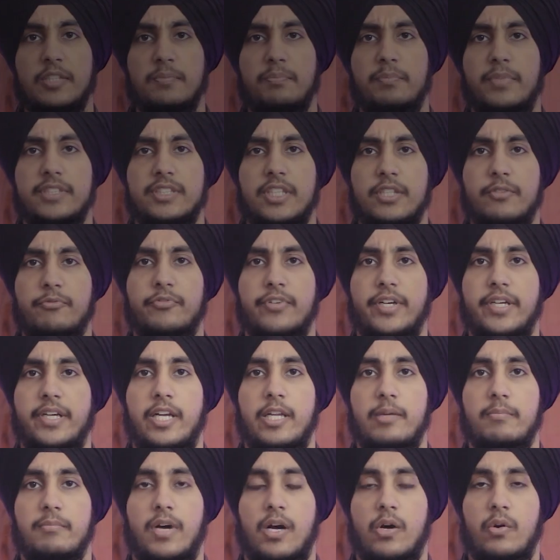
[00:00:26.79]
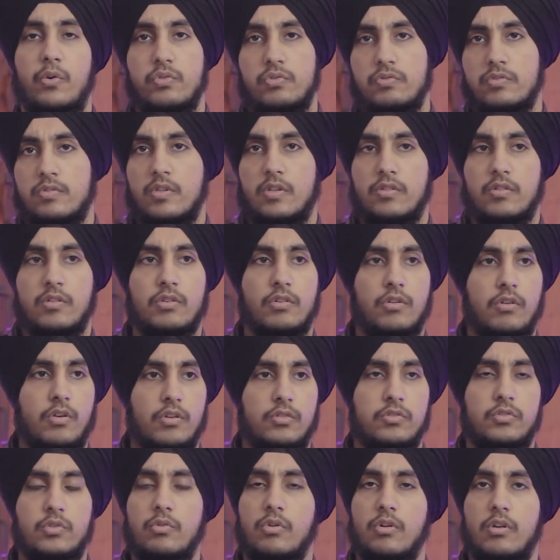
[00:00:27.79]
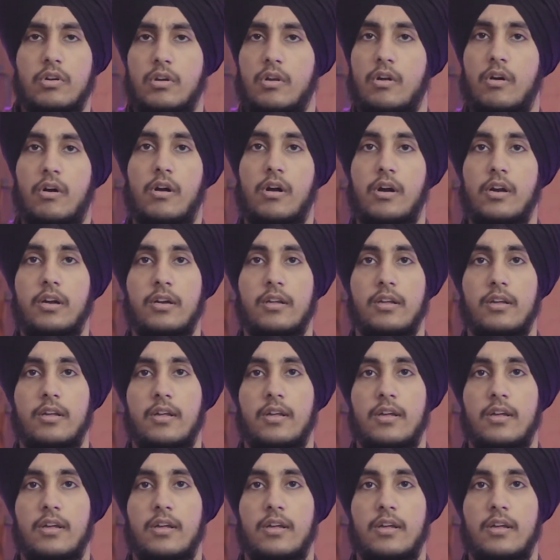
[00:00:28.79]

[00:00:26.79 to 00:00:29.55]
a budget-friendly mouse, doesn't cost you a lot,